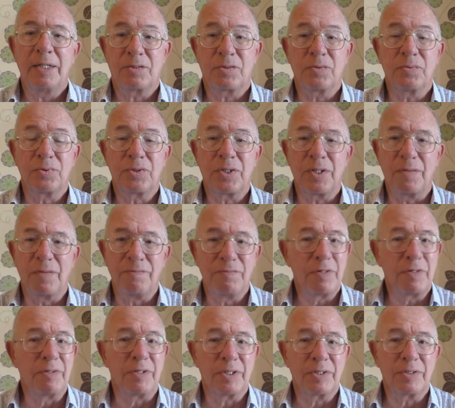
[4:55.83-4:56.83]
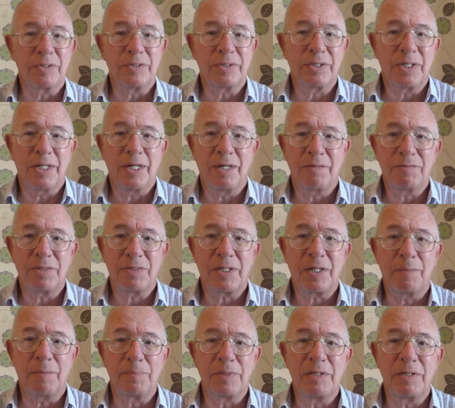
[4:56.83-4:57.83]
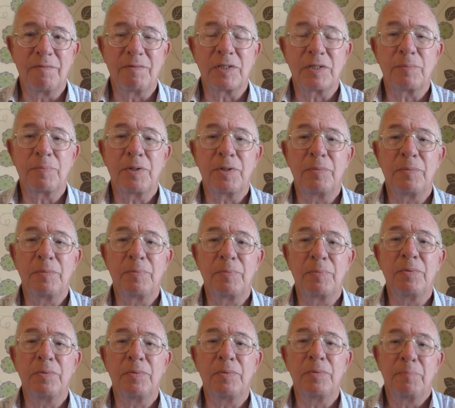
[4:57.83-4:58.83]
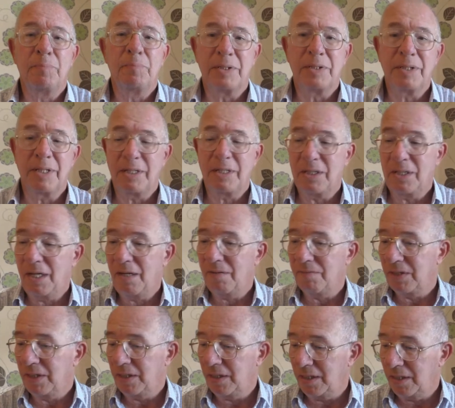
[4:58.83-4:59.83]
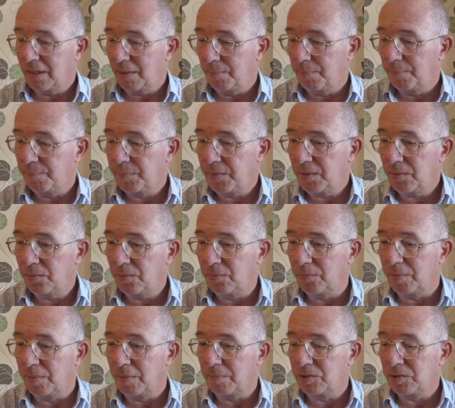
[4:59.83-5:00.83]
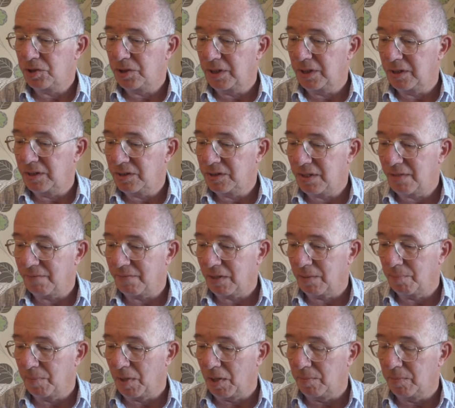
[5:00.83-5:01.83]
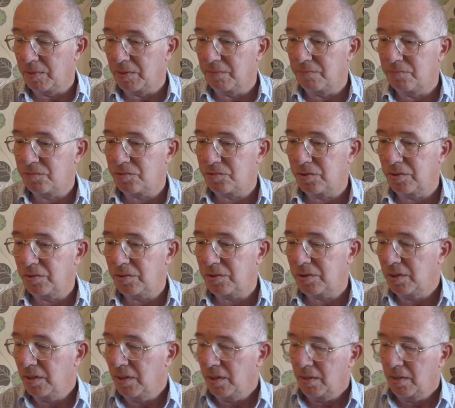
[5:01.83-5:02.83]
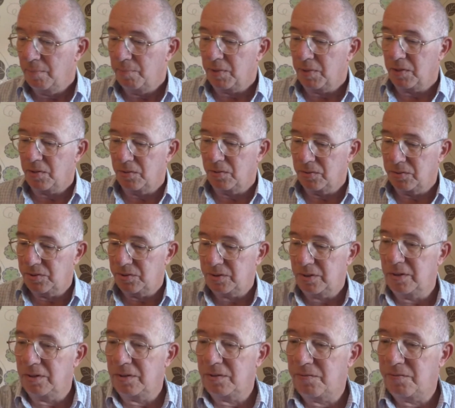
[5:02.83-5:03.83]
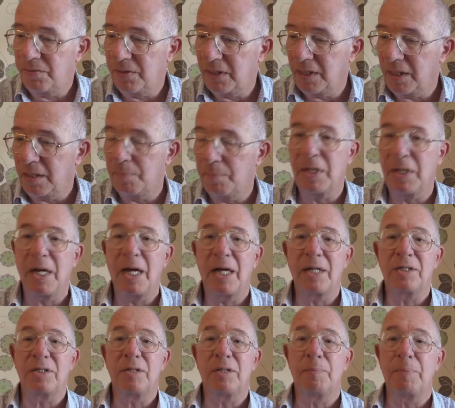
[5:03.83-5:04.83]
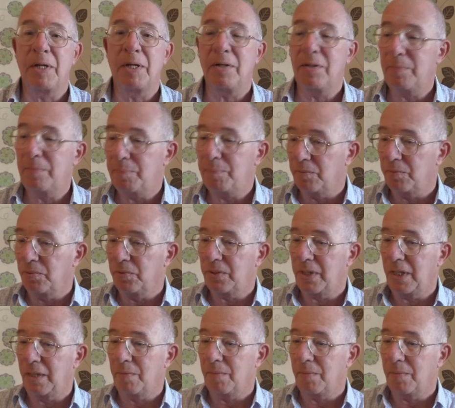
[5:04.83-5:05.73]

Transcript: It's also very good to have the company of other people, but there you have it. Oh, my machine is having a moment of truth because it's feeling a bit underpowered, but we'll